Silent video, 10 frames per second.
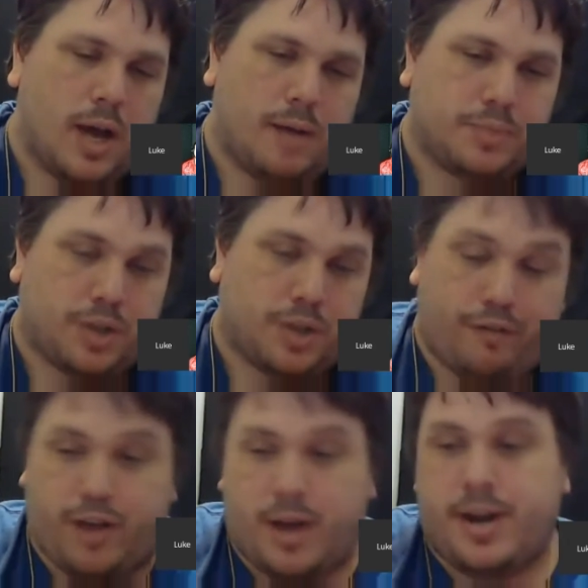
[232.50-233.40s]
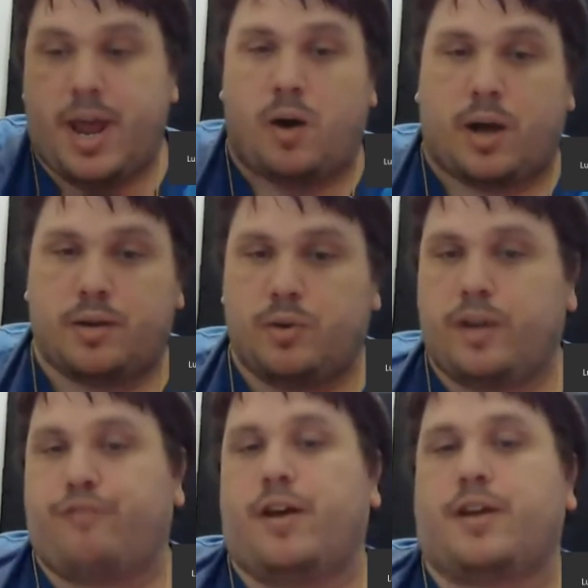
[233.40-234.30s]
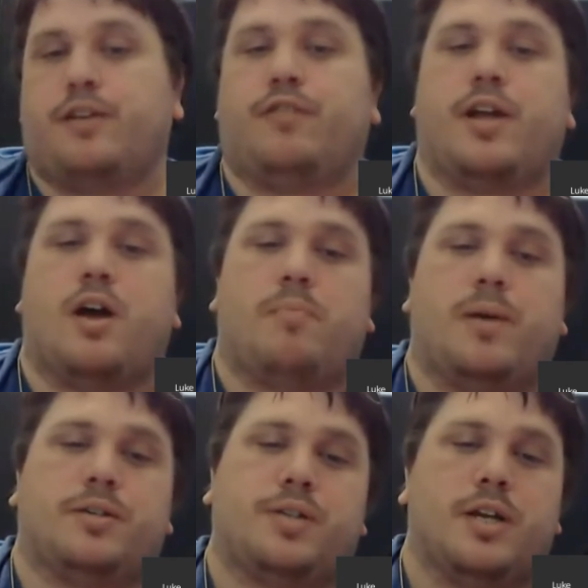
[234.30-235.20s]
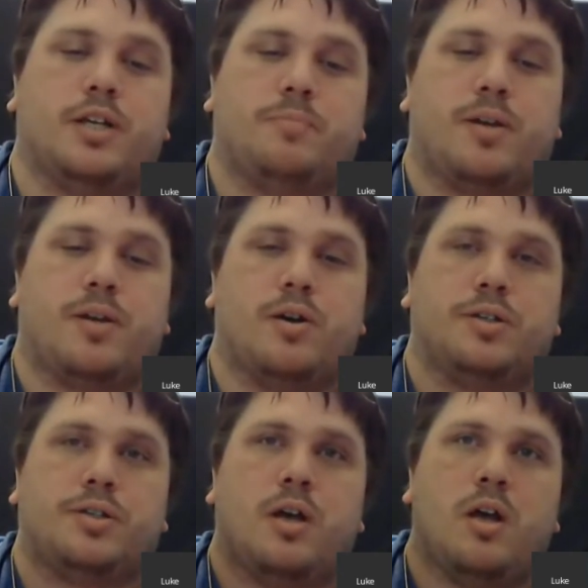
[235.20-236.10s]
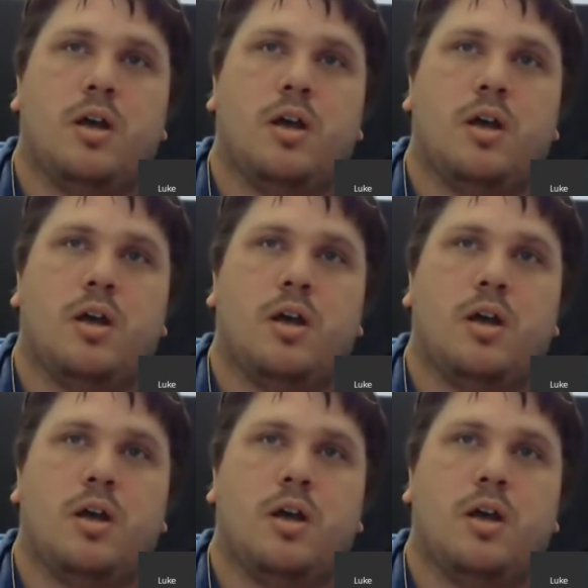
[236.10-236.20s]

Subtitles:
So I found now I can really effectively help other singers because